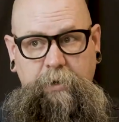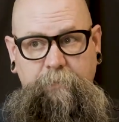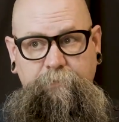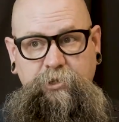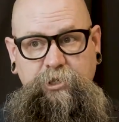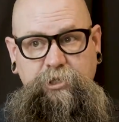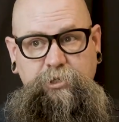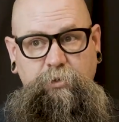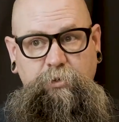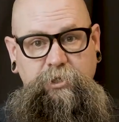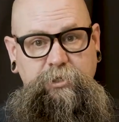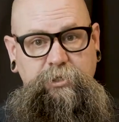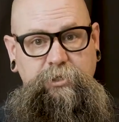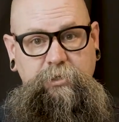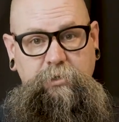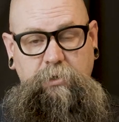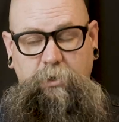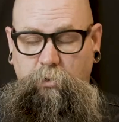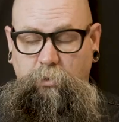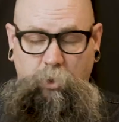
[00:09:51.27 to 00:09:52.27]
this
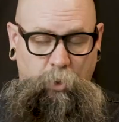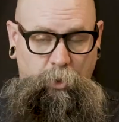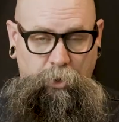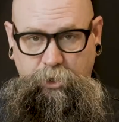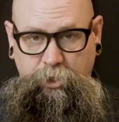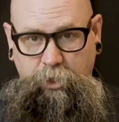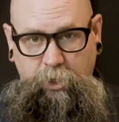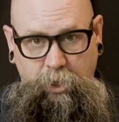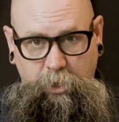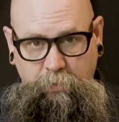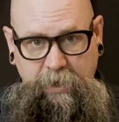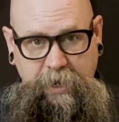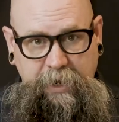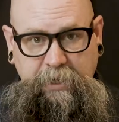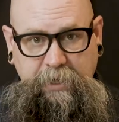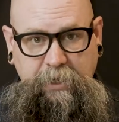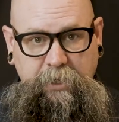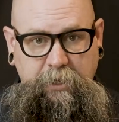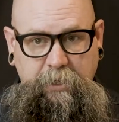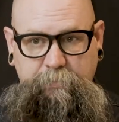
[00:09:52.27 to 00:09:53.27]
one's older
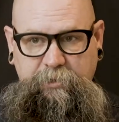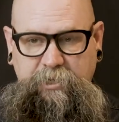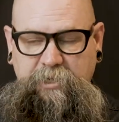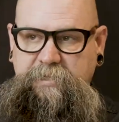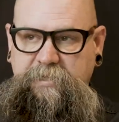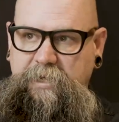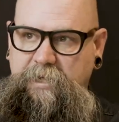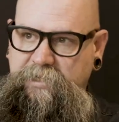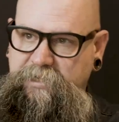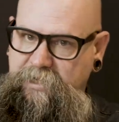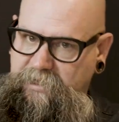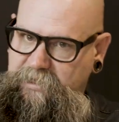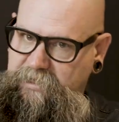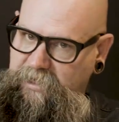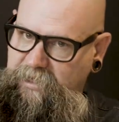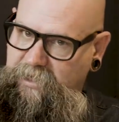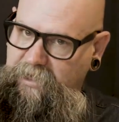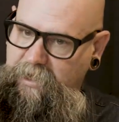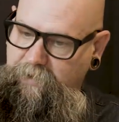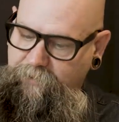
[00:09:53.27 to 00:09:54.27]
already. I mean, it's not
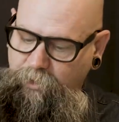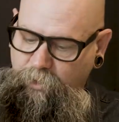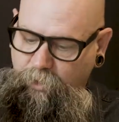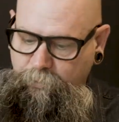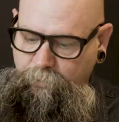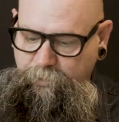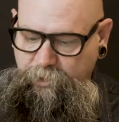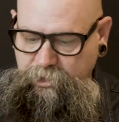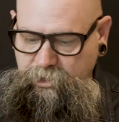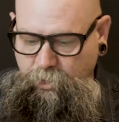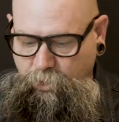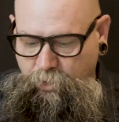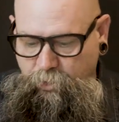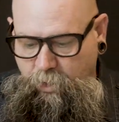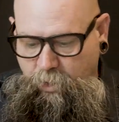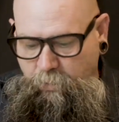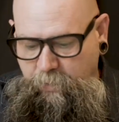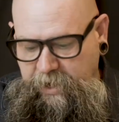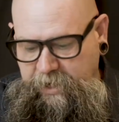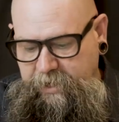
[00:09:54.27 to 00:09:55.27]
1611 old, but it's older
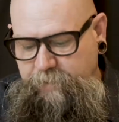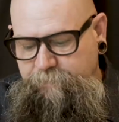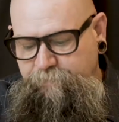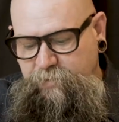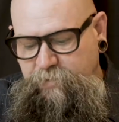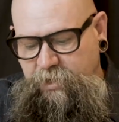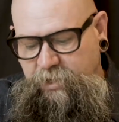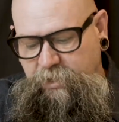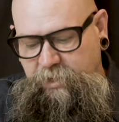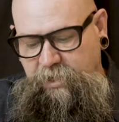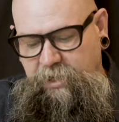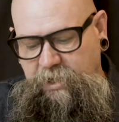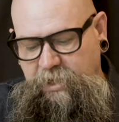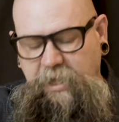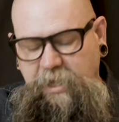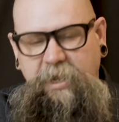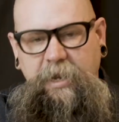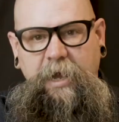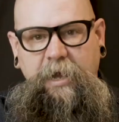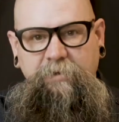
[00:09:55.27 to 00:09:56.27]
already. The
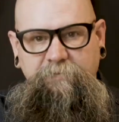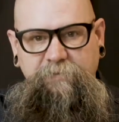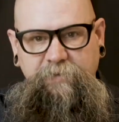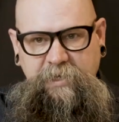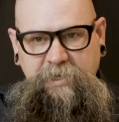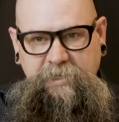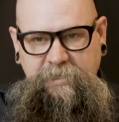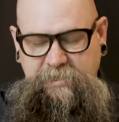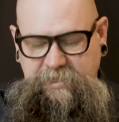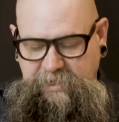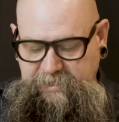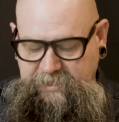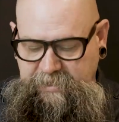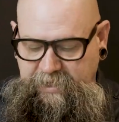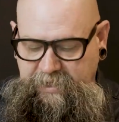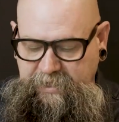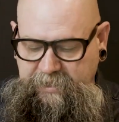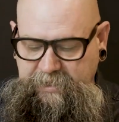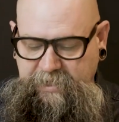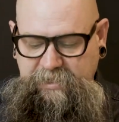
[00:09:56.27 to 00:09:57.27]
NIV says it
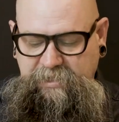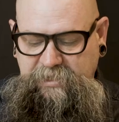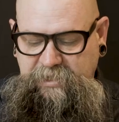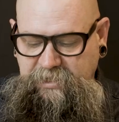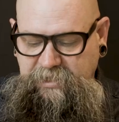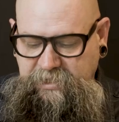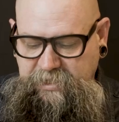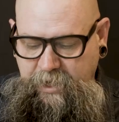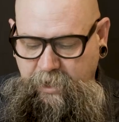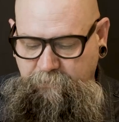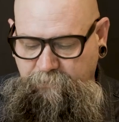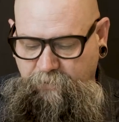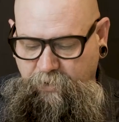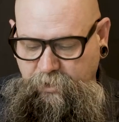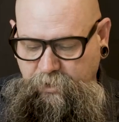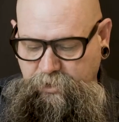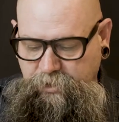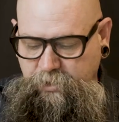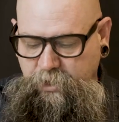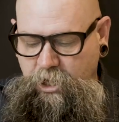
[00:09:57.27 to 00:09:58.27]
like this, the same
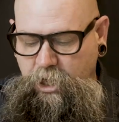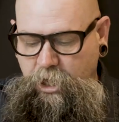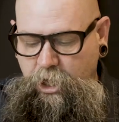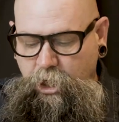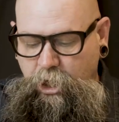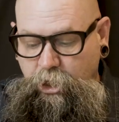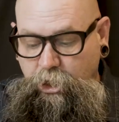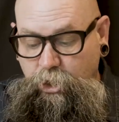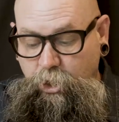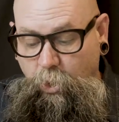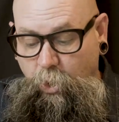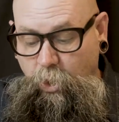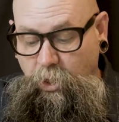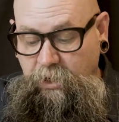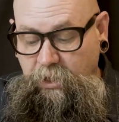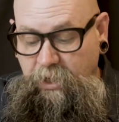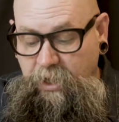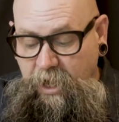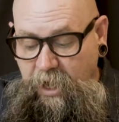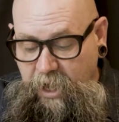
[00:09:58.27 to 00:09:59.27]
verse. Your
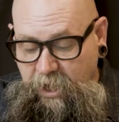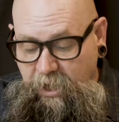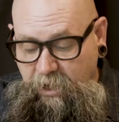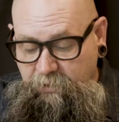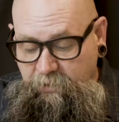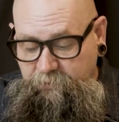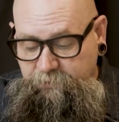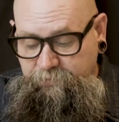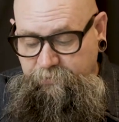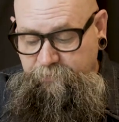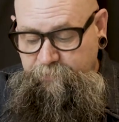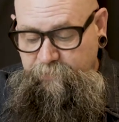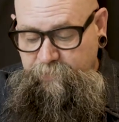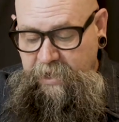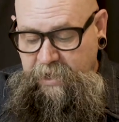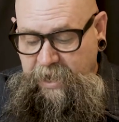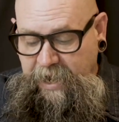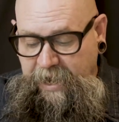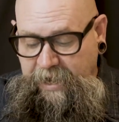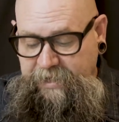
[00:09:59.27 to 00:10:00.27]
love
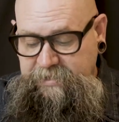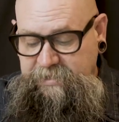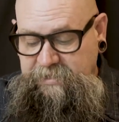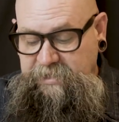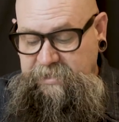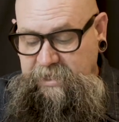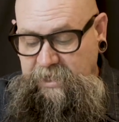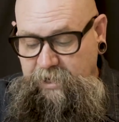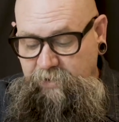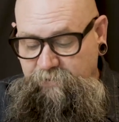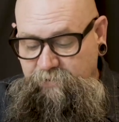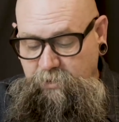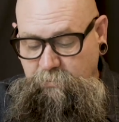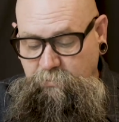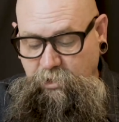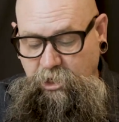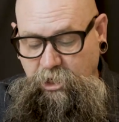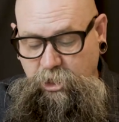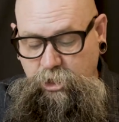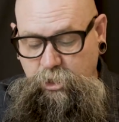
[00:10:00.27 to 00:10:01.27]
has given
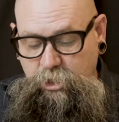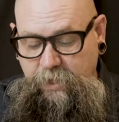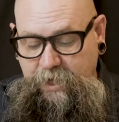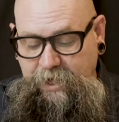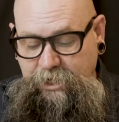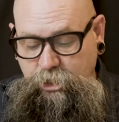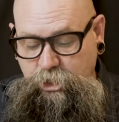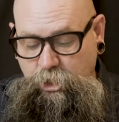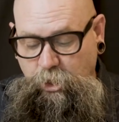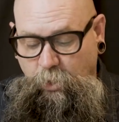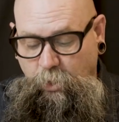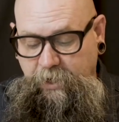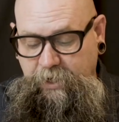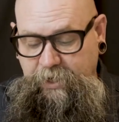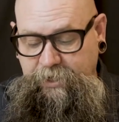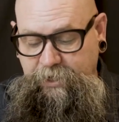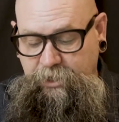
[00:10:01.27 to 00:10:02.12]
me great joy and